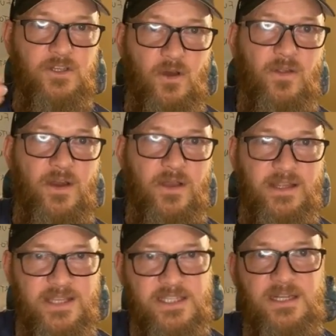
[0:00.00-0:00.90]
always know that,
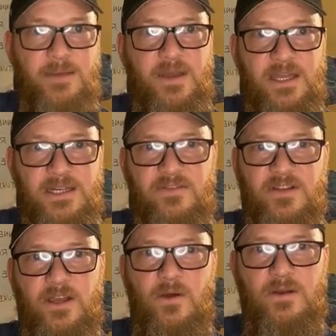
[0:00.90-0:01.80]
okay, this time I can
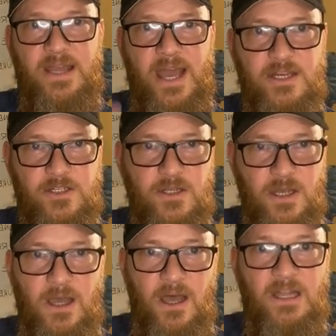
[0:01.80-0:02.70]
definitely go and catch
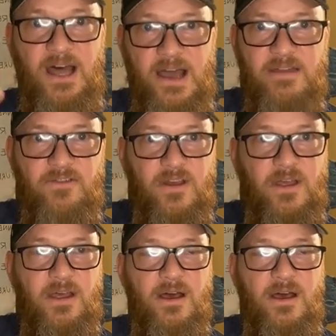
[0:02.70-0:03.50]
a live,